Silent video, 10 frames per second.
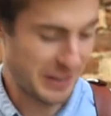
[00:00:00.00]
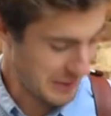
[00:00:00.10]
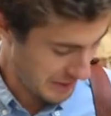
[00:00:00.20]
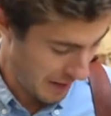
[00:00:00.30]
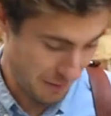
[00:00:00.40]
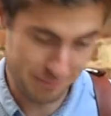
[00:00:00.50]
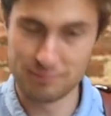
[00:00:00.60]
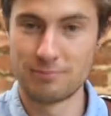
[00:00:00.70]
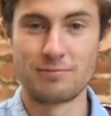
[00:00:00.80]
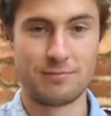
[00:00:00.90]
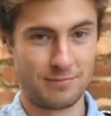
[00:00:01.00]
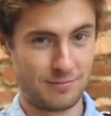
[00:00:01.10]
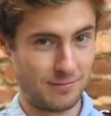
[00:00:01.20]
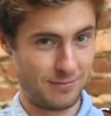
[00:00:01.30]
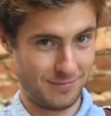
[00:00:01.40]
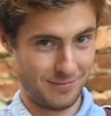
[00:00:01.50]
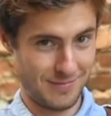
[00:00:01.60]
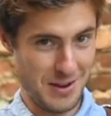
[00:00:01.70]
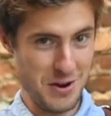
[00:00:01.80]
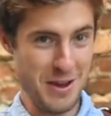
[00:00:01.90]
Check this out.
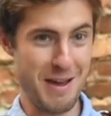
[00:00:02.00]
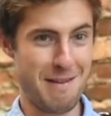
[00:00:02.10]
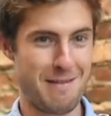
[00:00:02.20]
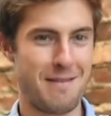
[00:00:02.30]
Oh yeah.